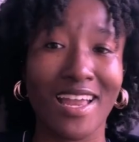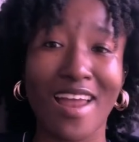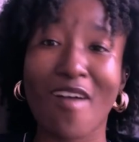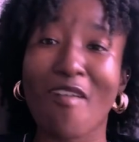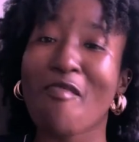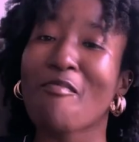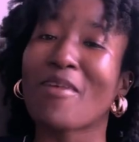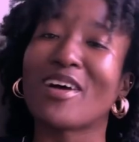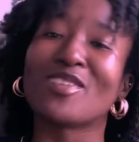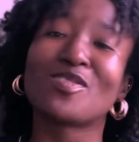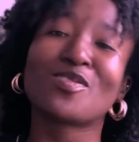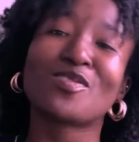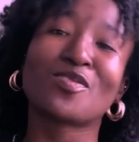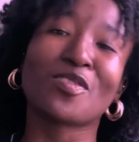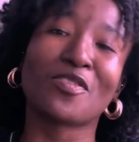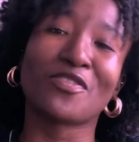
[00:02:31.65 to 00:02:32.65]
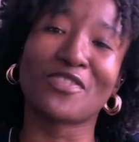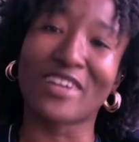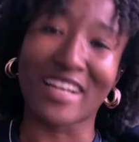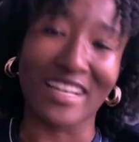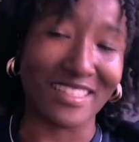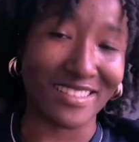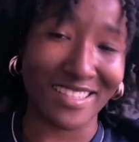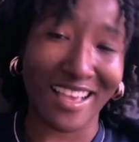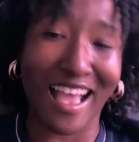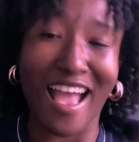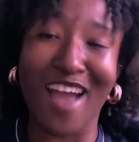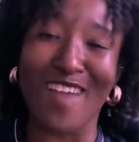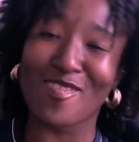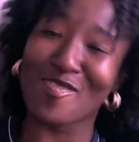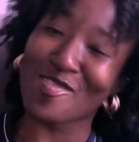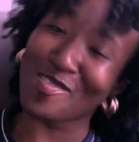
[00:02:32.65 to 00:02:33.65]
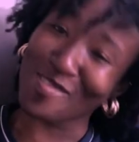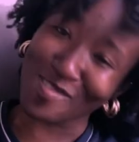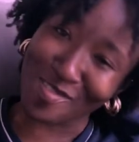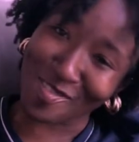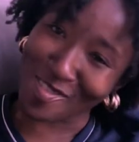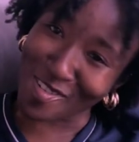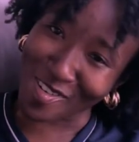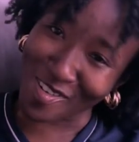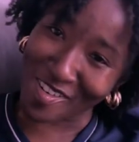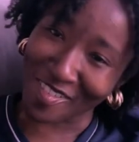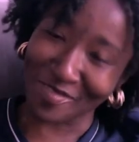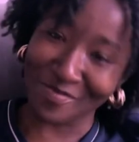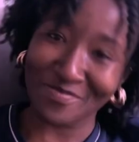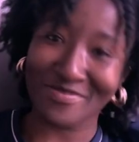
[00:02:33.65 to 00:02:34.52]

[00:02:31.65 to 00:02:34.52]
that woman suffered. Ah, no.